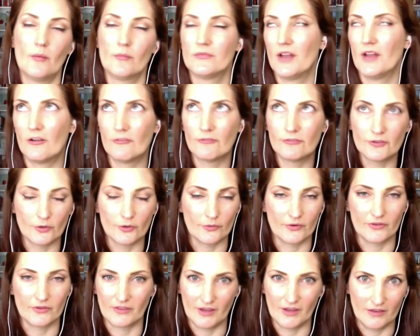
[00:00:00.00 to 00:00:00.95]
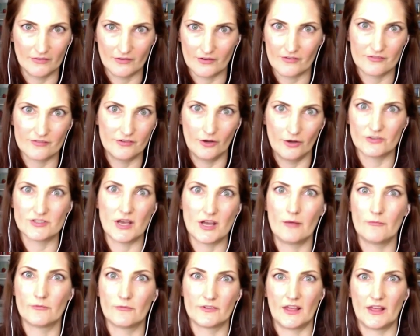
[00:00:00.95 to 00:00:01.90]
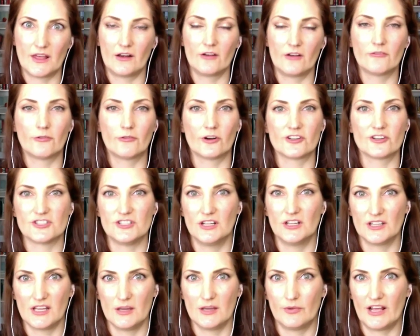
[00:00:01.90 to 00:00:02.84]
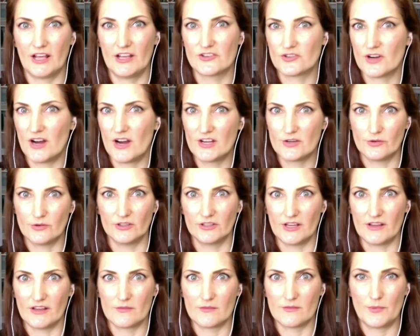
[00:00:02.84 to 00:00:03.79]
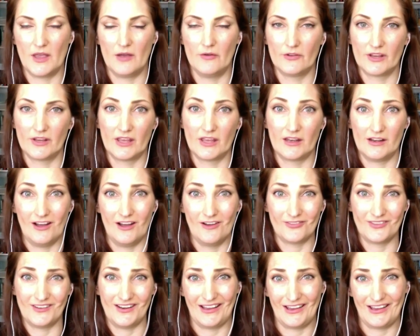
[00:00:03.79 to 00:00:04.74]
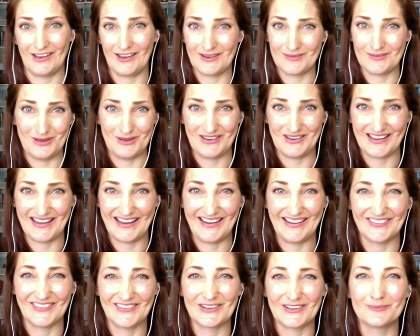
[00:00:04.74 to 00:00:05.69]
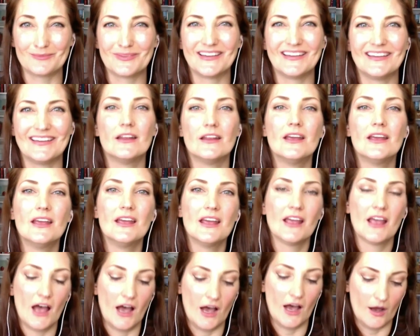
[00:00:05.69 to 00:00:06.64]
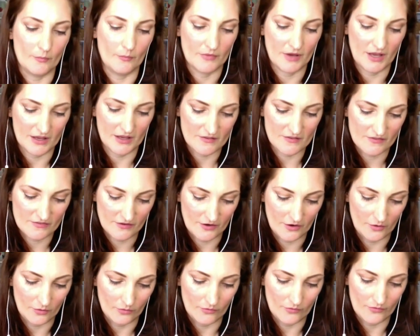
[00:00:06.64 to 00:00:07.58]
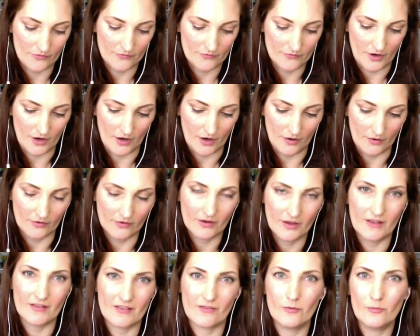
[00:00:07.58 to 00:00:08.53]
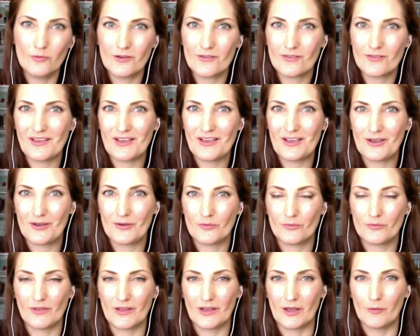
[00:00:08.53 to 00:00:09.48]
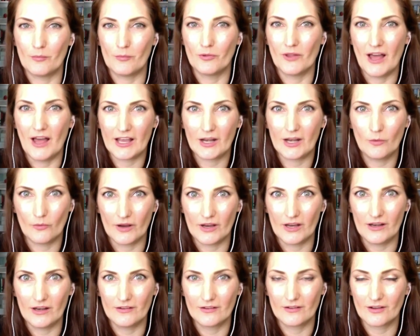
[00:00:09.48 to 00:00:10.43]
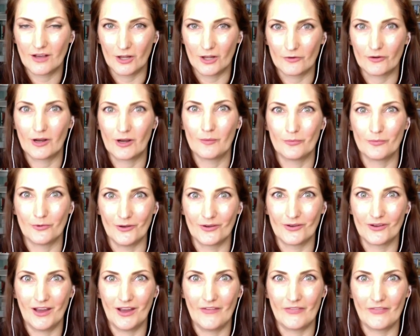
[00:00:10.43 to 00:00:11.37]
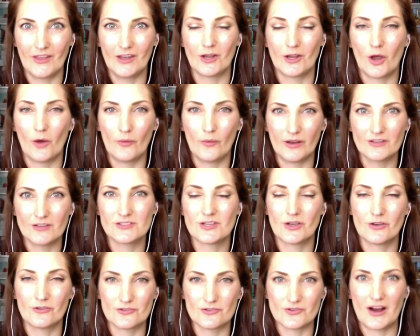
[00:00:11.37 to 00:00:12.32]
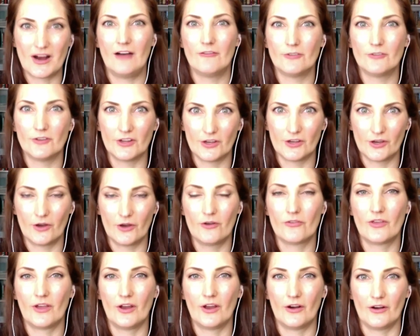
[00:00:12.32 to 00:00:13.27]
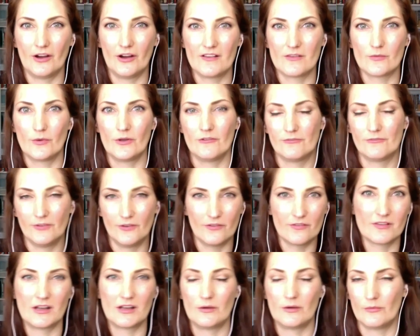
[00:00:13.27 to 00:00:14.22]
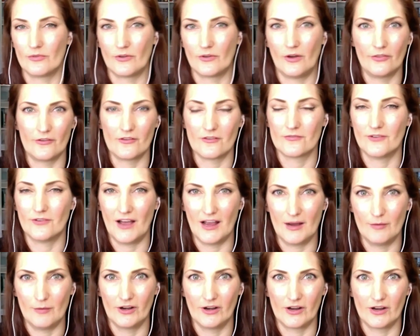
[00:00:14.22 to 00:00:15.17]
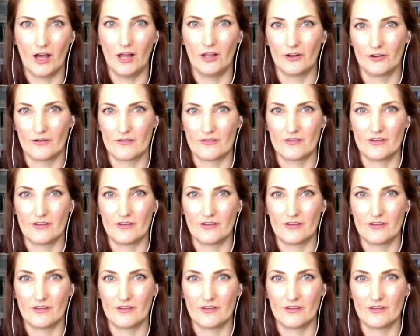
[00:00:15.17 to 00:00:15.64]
Not fluently. There's no time for that, unfortunately, but I try to at least be able to get enough that I can communicate a little bit. And so it's almost like a black and white coloring book, and then going to go travel and go there is what fills it in with all those vibrant colors